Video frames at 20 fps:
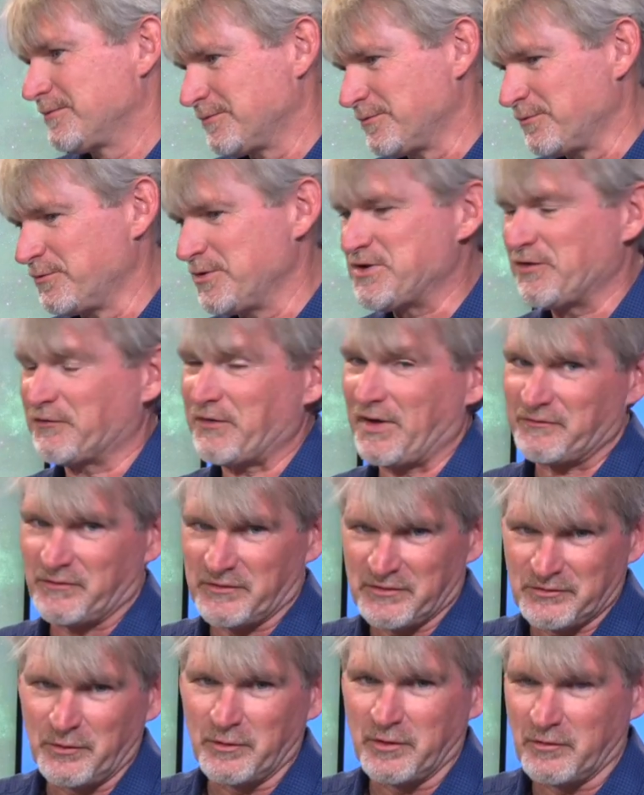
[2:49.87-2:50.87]
We just got
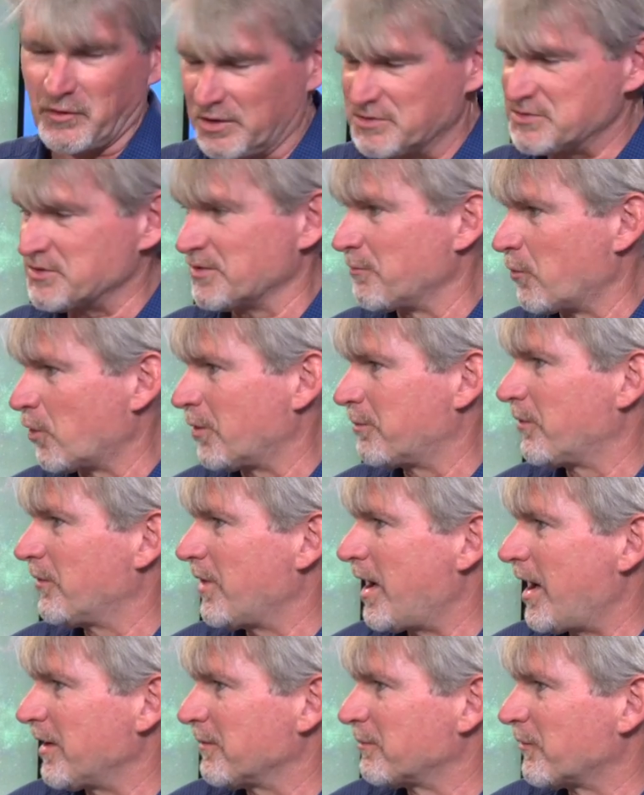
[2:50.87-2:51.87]
to do a larger, more
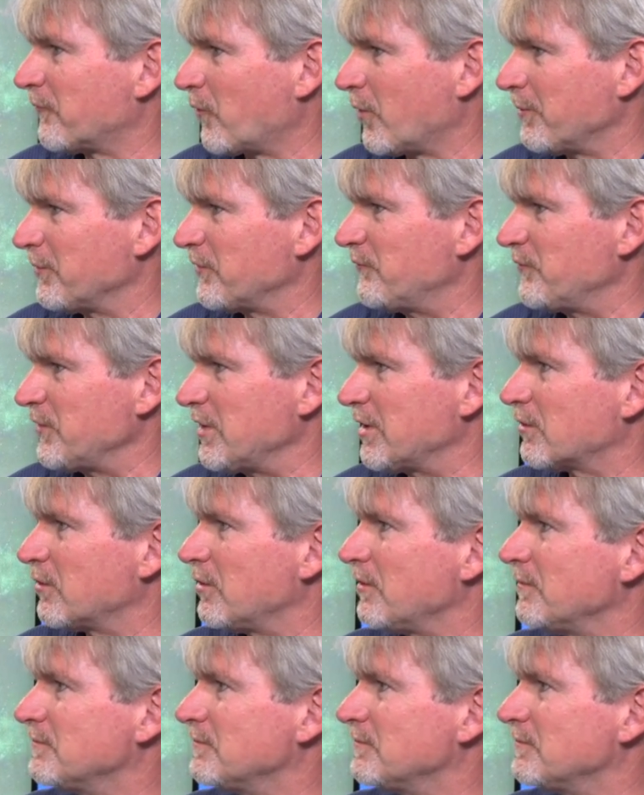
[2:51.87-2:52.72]
higher performance vehicle.